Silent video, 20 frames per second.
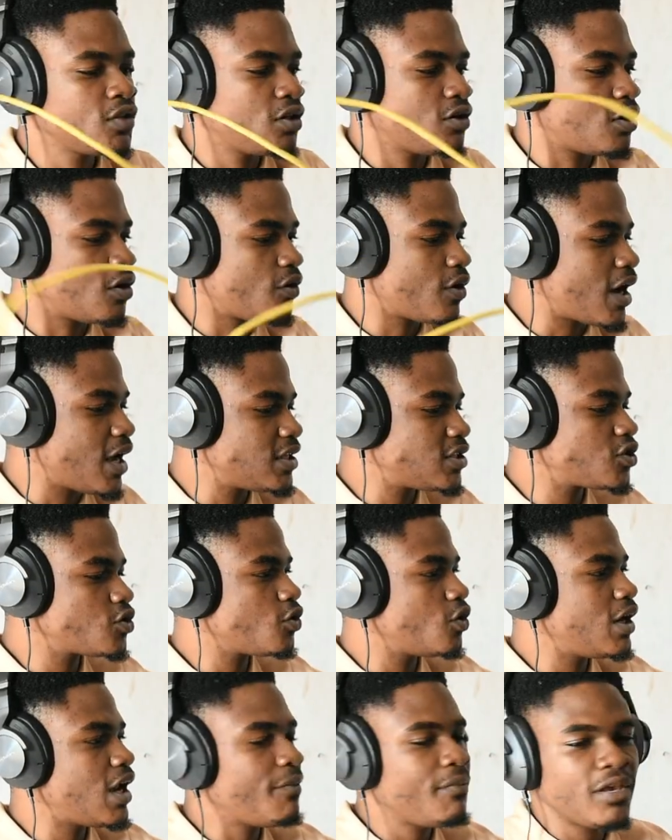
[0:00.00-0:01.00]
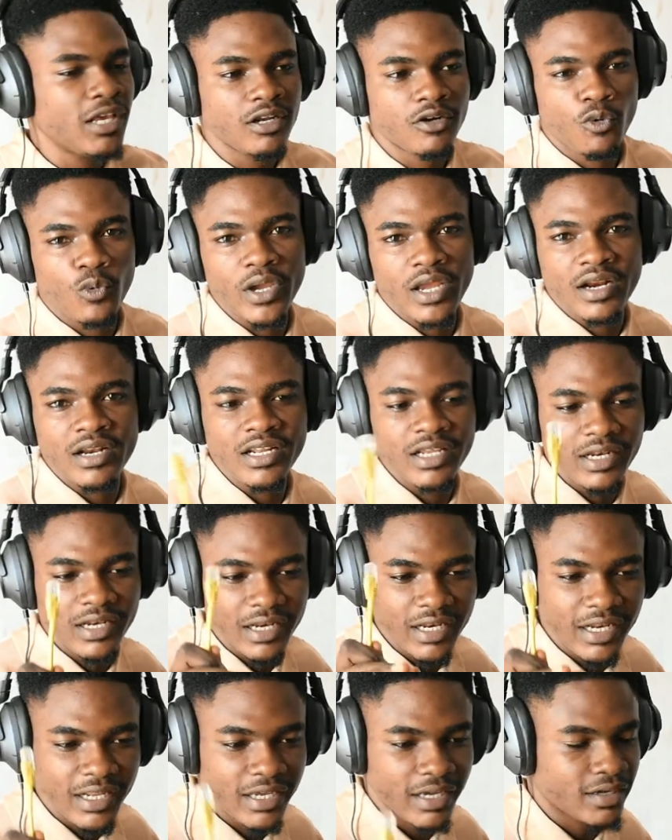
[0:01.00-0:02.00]
All right, so let me quickly
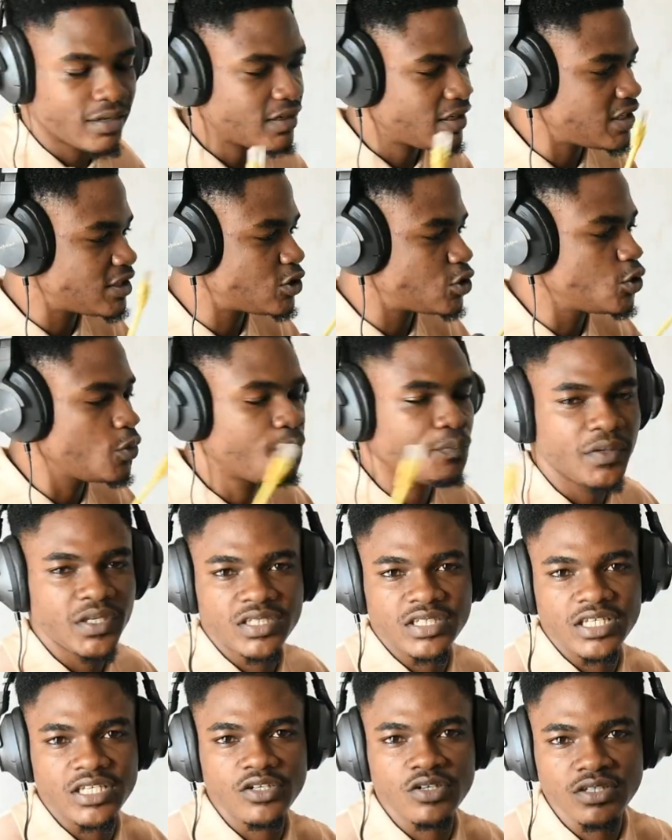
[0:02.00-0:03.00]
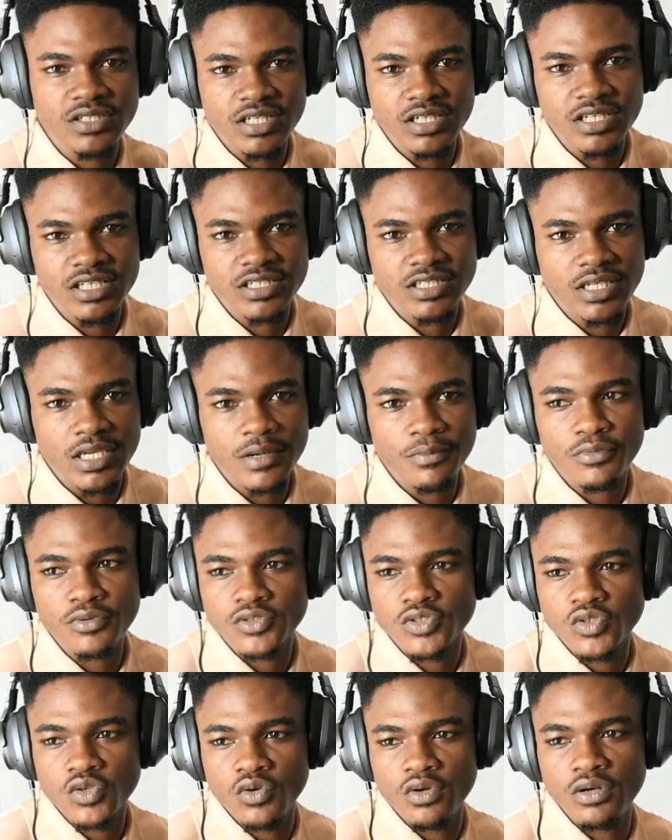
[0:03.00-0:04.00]
link these two PC using this cable.
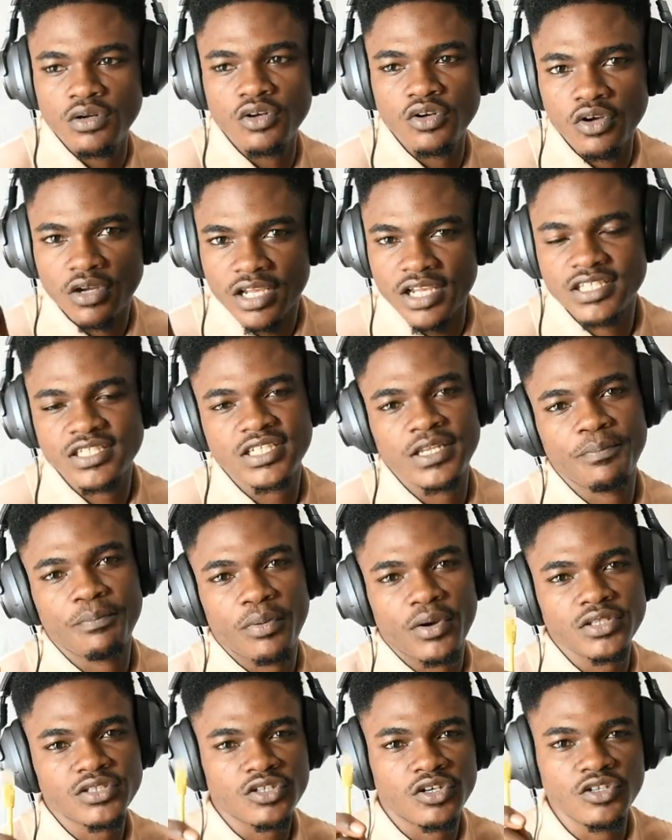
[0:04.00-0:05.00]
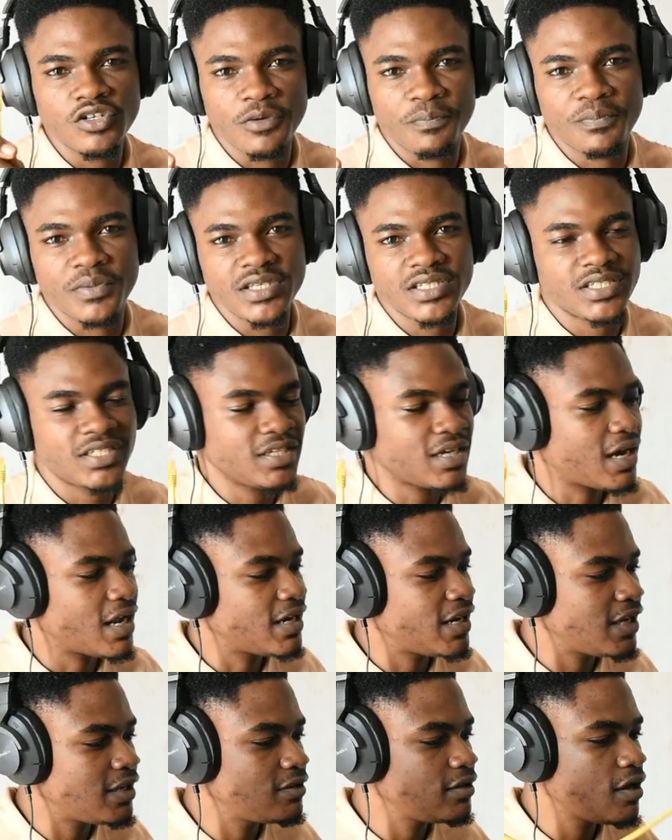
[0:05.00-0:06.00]
So locate the port on your PC and
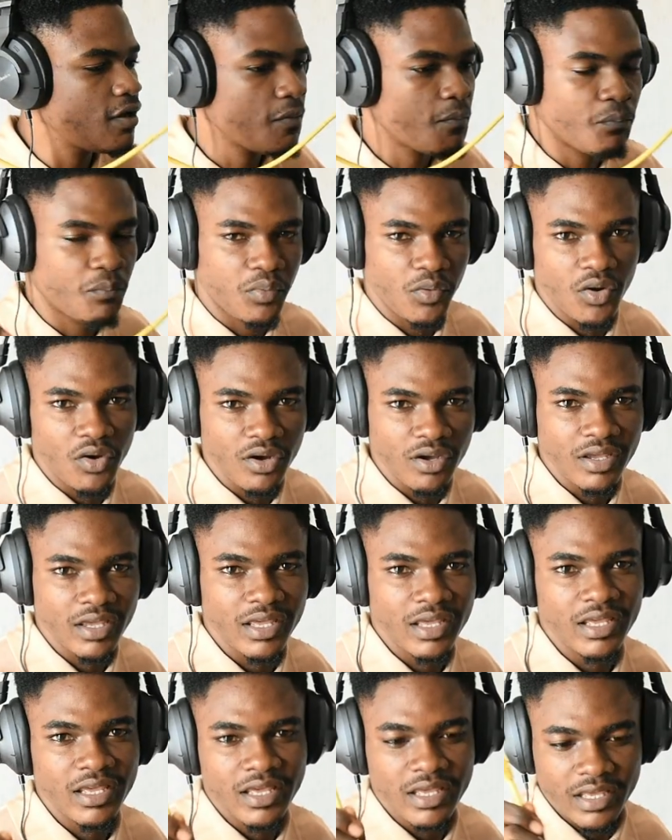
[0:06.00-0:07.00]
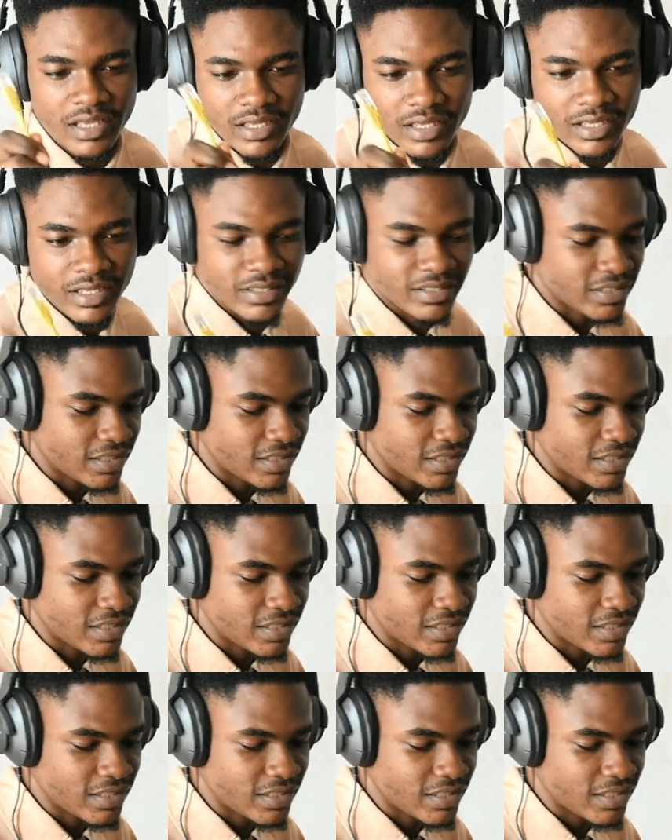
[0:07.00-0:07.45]
then plug it